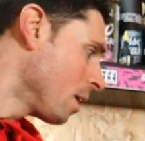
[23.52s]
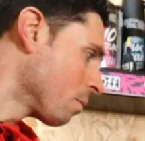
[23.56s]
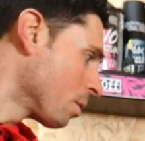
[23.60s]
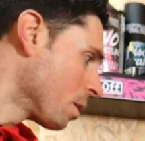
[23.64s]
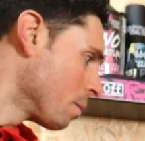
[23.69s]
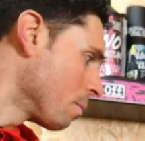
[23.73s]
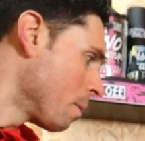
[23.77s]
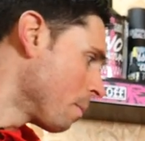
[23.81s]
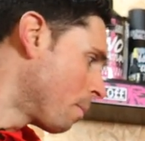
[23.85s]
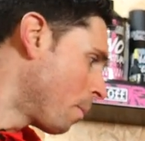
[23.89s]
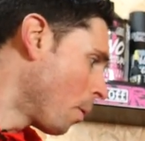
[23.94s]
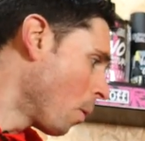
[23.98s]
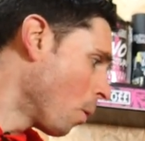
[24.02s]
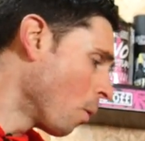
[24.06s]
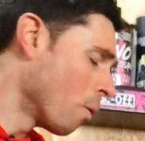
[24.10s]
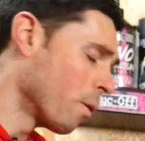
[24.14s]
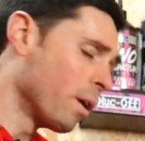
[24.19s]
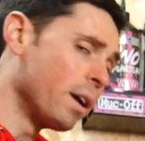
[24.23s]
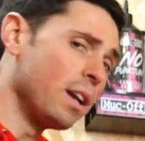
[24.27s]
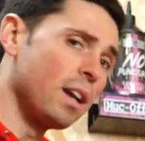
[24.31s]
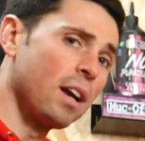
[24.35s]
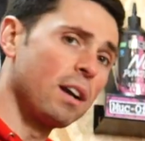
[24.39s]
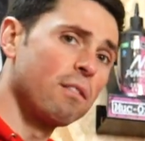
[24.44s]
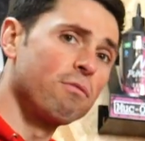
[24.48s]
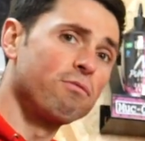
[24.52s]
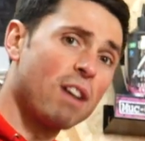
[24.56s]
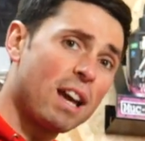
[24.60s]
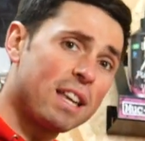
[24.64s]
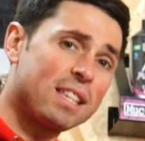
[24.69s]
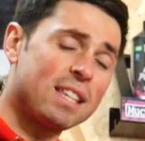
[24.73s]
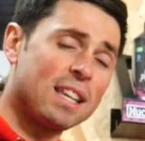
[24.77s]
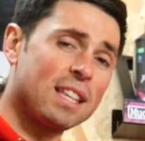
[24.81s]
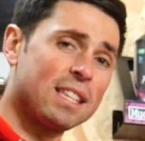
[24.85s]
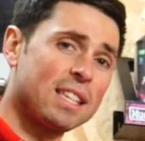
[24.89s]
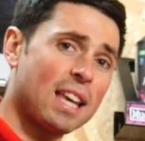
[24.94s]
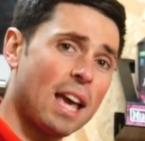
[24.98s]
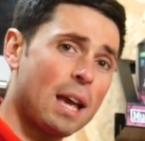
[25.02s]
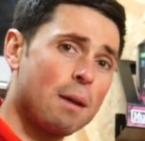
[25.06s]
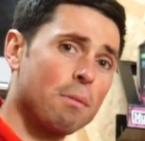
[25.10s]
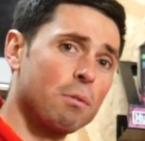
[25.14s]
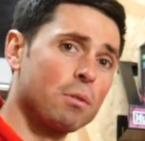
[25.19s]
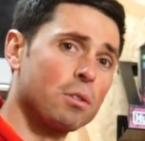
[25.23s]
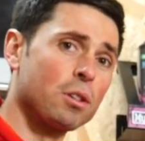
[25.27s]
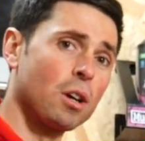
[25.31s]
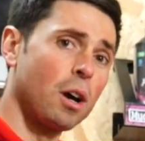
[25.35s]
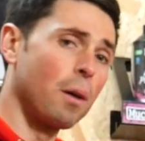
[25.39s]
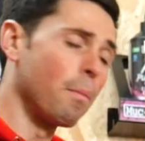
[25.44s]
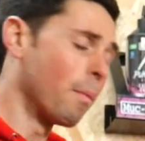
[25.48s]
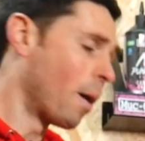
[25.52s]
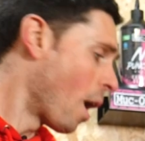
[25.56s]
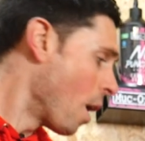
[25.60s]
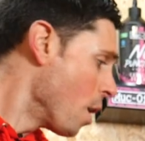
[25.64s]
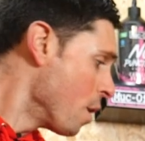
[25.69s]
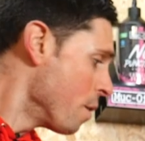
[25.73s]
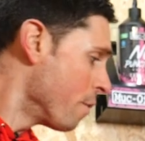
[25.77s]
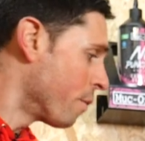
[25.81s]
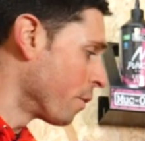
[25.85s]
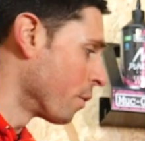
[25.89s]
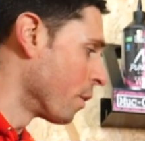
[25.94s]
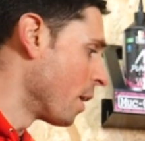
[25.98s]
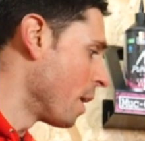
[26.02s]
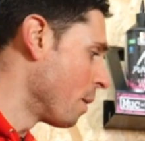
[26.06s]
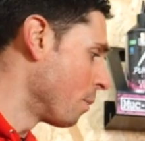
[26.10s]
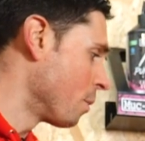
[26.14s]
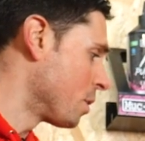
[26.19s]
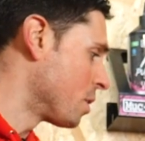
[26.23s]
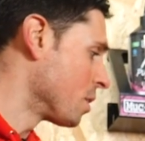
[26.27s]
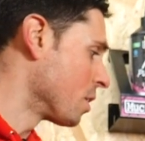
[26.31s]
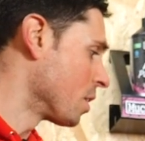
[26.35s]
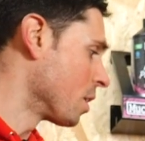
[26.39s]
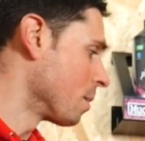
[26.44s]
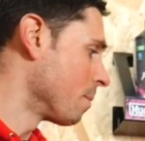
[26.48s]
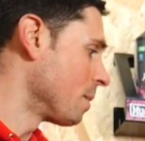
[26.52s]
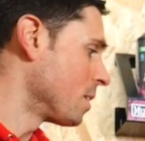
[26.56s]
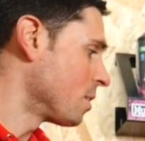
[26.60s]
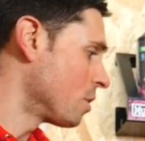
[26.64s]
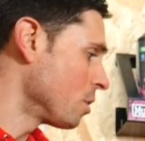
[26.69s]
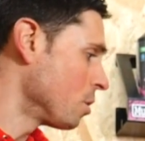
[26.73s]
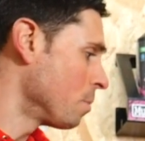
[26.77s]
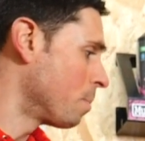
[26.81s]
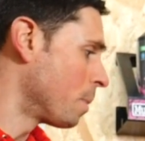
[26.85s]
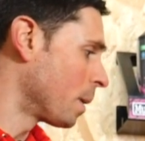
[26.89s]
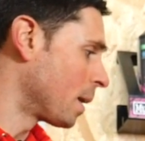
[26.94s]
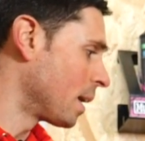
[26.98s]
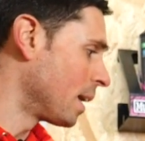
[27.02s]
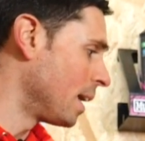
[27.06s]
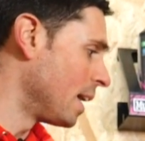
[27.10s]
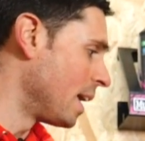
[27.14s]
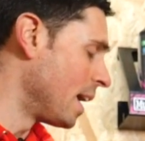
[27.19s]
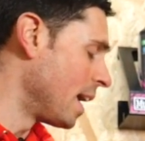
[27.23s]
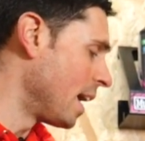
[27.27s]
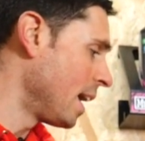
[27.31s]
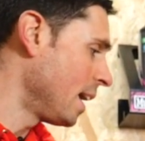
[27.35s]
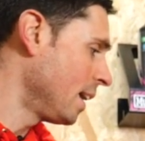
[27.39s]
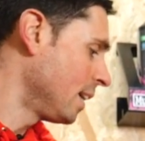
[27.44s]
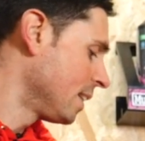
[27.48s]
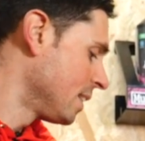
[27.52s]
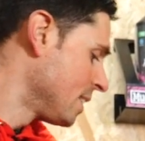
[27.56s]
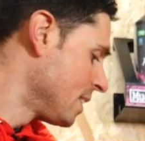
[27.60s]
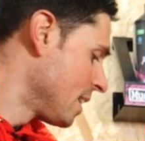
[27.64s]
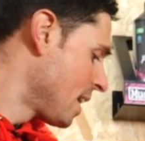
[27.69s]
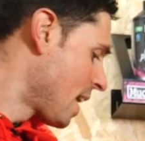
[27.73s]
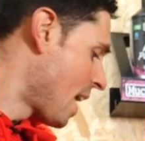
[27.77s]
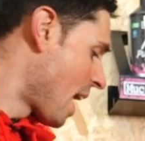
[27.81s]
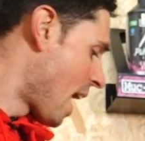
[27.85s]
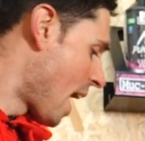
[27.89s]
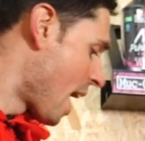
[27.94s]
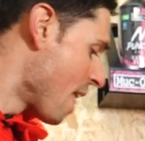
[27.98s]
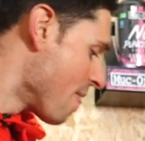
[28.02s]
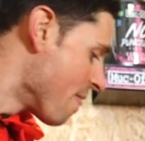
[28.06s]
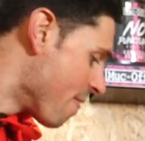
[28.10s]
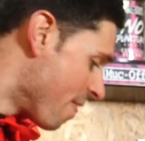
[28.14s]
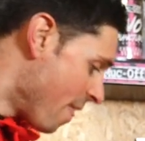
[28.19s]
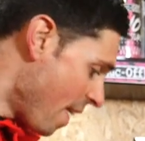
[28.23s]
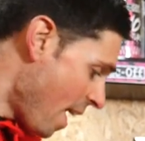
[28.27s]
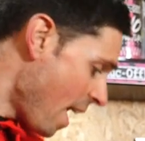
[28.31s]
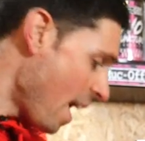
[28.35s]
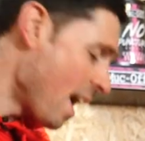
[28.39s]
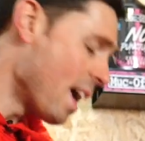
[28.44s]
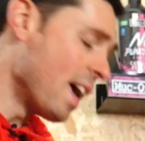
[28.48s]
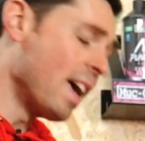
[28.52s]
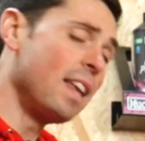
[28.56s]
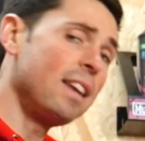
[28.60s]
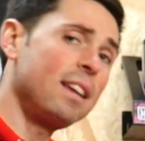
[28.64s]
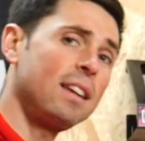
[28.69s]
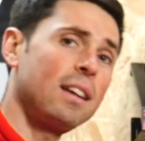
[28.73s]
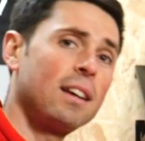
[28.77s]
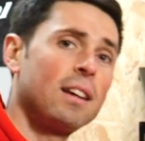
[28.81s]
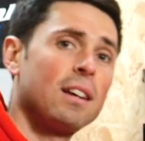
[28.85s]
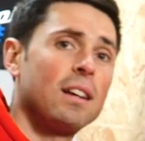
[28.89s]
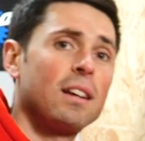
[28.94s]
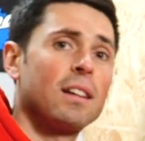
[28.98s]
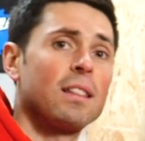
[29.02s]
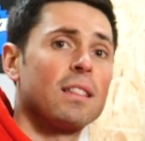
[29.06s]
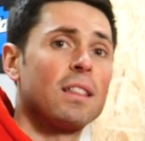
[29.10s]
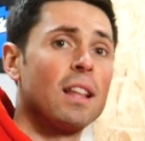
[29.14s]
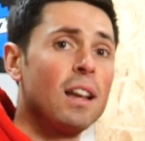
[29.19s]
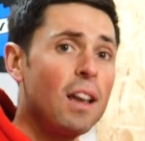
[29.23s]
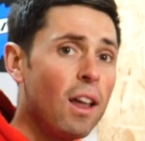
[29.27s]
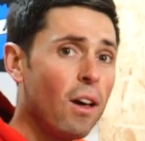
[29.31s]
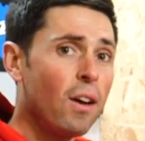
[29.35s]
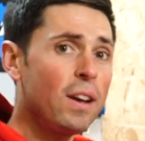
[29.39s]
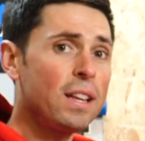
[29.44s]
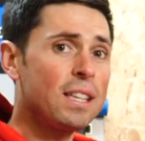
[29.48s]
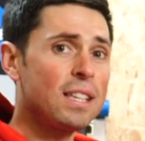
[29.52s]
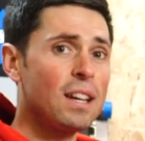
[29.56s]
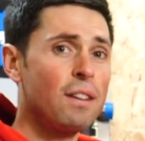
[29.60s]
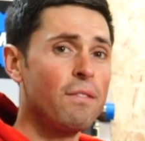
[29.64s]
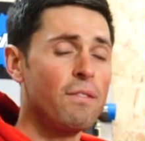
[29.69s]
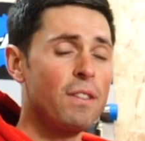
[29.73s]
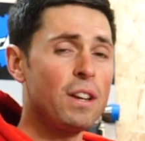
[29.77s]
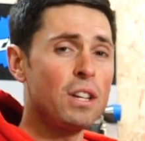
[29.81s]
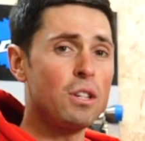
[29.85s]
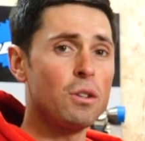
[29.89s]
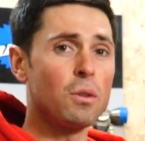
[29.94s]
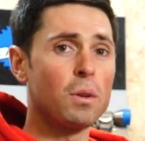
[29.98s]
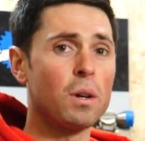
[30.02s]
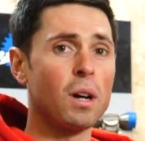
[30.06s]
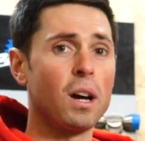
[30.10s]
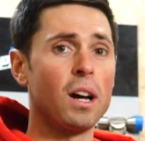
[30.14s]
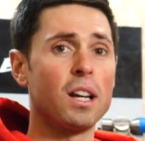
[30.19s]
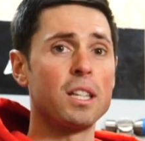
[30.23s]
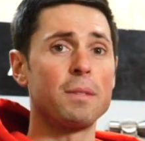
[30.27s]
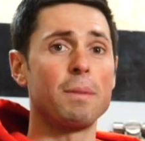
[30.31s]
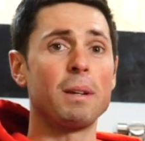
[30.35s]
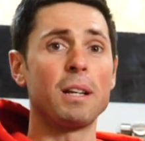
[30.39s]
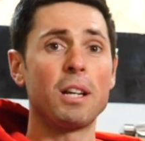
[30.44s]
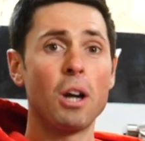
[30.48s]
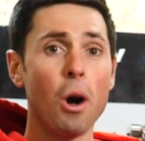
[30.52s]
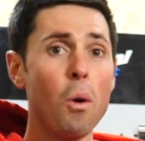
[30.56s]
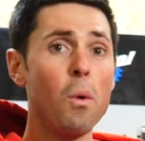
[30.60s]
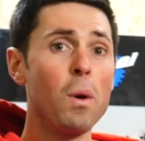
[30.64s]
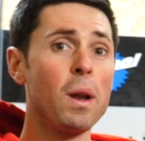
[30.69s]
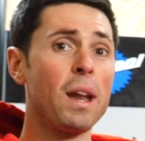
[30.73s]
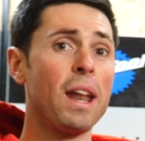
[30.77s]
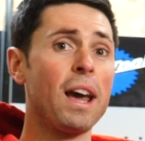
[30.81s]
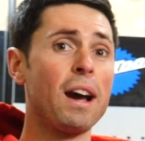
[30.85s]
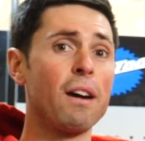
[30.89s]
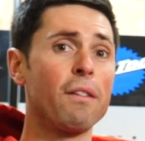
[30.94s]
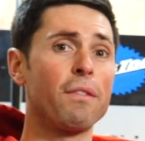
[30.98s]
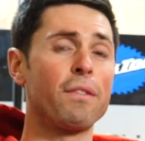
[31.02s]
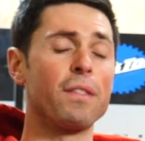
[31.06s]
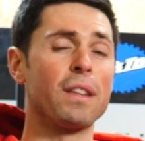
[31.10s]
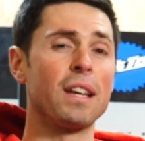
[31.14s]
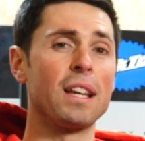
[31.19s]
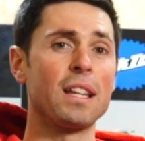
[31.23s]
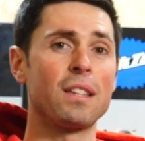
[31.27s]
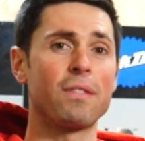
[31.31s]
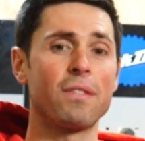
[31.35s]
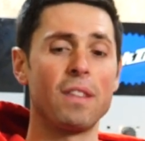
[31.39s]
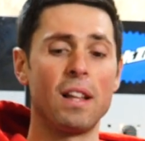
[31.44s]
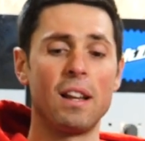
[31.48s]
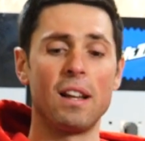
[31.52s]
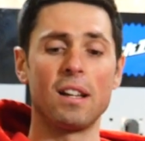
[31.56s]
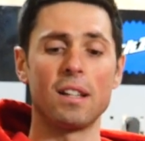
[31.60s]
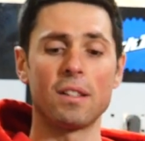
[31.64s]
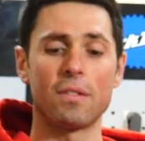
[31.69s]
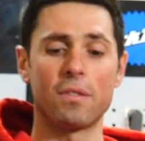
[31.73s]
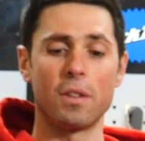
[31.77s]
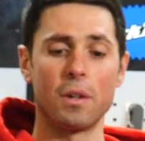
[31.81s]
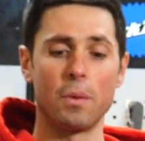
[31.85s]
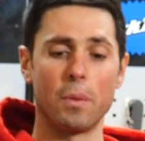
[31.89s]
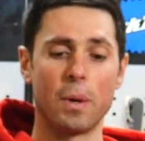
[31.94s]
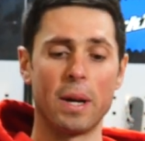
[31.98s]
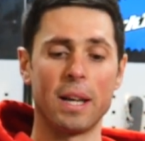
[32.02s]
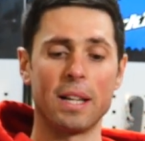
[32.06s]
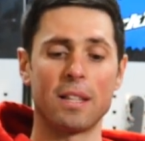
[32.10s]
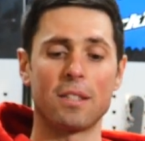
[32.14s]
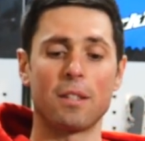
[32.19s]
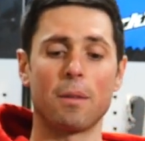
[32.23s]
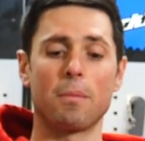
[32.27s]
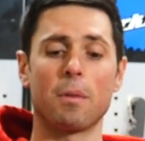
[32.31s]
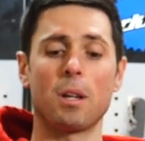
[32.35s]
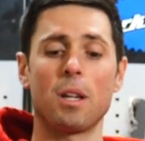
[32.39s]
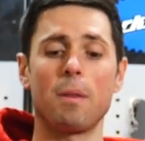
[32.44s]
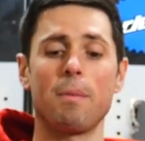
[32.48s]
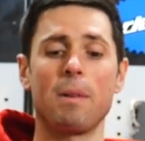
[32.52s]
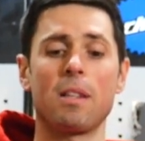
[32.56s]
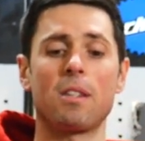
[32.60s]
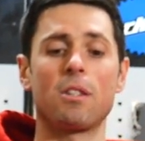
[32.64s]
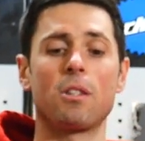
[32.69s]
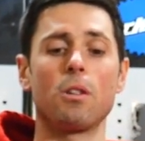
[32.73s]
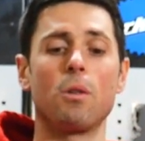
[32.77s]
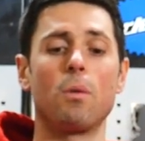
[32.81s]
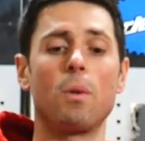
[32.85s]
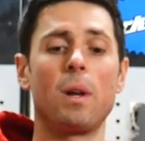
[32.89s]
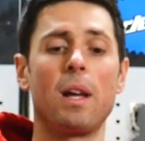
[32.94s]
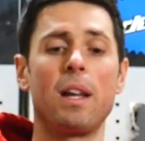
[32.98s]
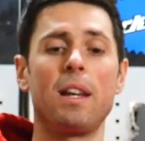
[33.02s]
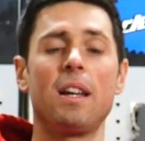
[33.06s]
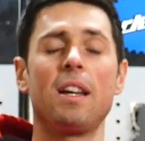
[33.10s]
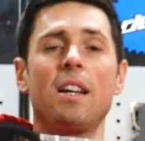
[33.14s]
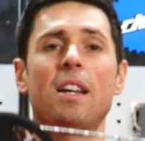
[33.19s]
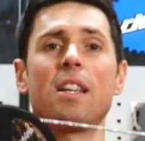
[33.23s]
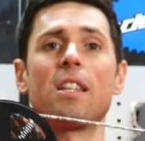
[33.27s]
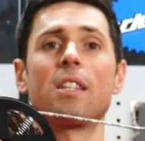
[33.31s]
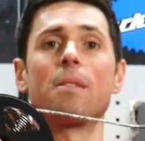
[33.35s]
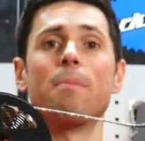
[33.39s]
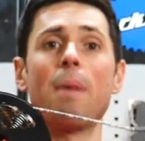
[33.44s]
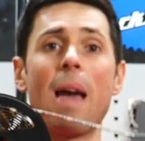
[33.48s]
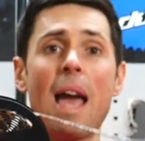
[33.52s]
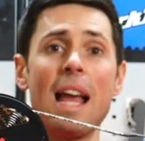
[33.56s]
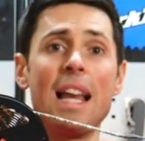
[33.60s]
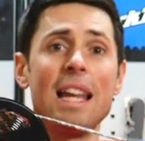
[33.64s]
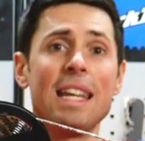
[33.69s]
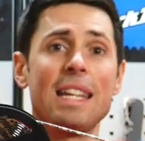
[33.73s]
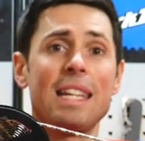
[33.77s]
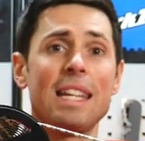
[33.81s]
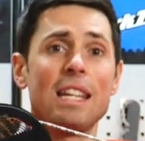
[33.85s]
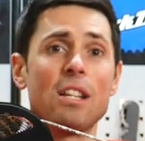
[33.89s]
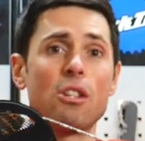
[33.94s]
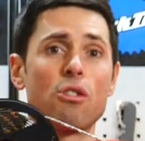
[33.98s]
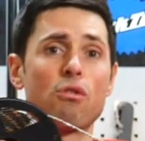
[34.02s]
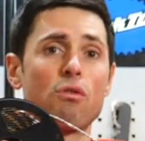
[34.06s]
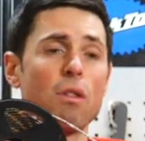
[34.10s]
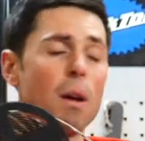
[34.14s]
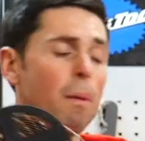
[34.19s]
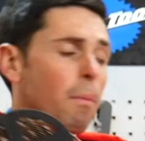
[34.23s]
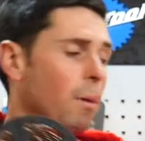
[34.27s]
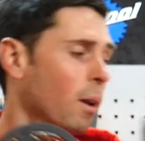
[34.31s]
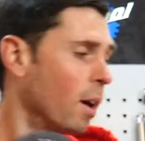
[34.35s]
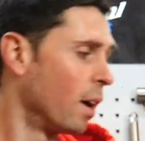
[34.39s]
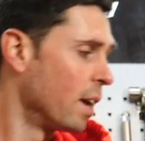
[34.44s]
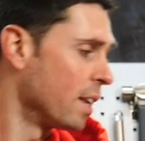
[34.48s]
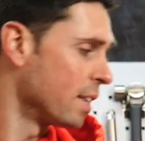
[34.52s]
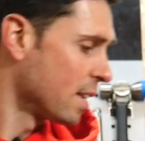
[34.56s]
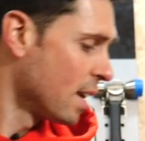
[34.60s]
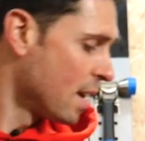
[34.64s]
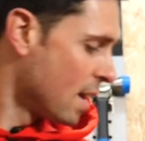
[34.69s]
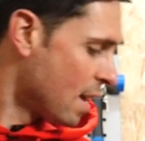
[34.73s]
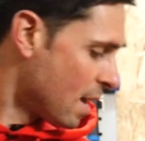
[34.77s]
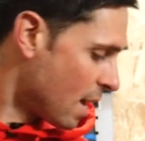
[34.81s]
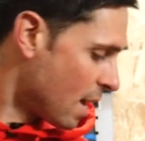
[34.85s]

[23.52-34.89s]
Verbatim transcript: I'm gonna be pouring a resin tabletop over it, which is gonna be super clear. And then the lighting and visual guys have been calling out for this for the last few weeks, so I'm going to be installing some LED strip lights